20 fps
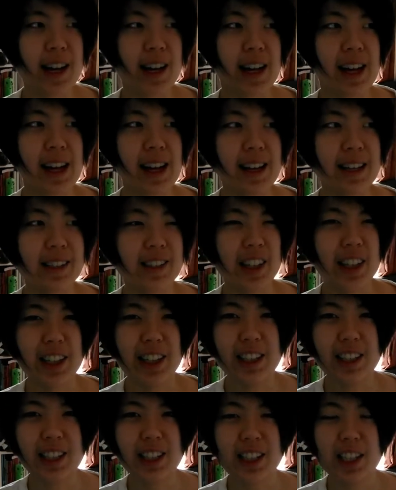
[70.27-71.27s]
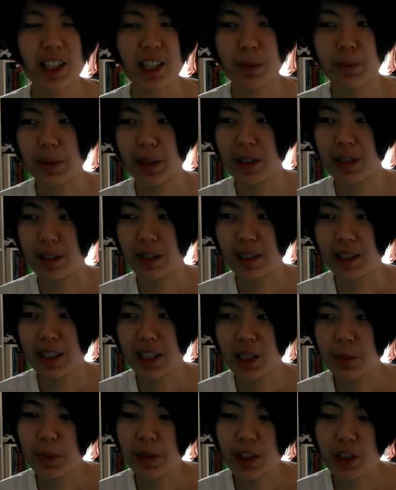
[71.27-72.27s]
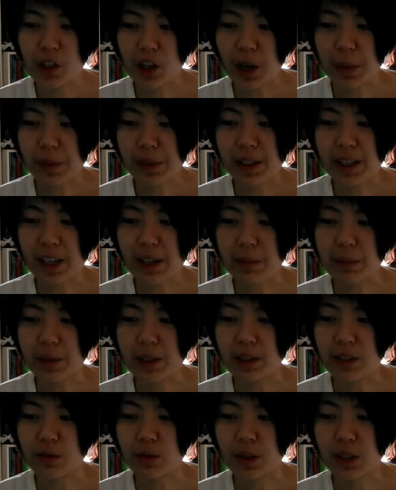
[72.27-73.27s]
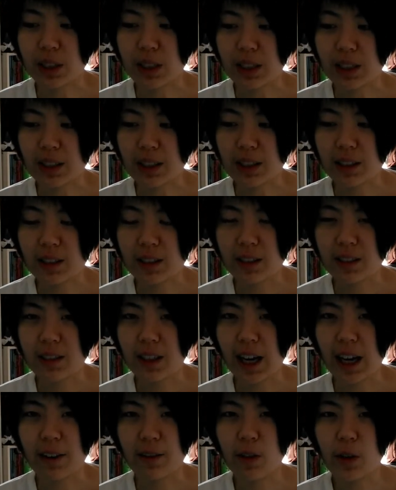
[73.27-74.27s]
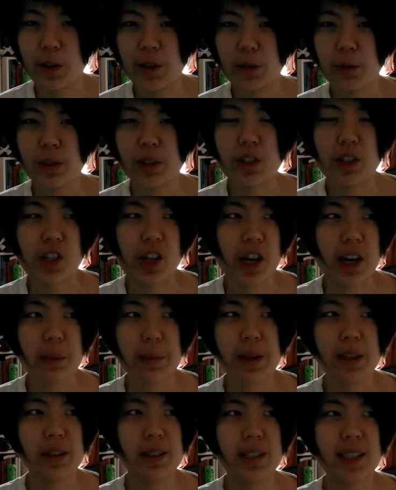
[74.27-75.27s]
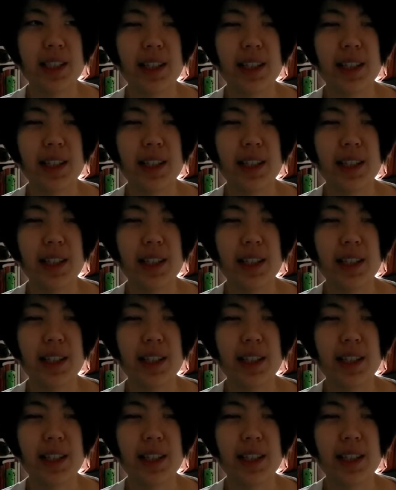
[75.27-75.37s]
And I think this has been a topic that I've always wanted to talk about this.